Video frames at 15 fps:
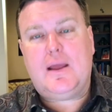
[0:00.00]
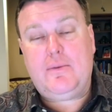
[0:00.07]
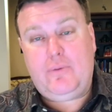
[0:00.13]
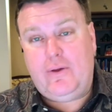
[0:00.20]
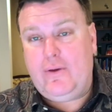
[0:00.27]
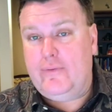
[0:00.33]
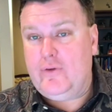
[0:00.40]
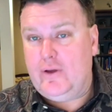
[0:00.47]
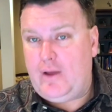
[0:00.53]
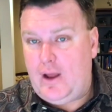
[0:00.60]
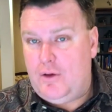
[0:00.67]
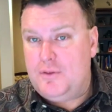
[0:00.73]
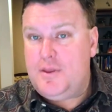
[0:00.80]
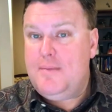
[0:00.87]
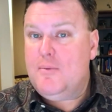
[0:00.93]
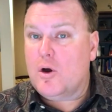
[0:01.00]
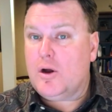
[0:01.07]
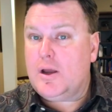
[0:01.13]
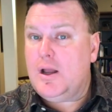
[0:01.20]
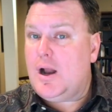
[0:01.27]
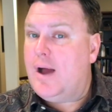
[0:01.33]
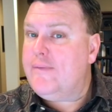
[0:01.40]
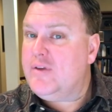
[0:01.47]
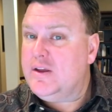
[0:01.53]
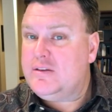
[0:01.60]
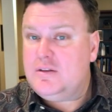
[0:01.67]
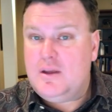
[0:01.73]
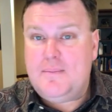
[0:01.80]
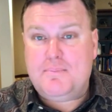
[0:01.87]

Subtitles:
and we have a healthy market, obviously,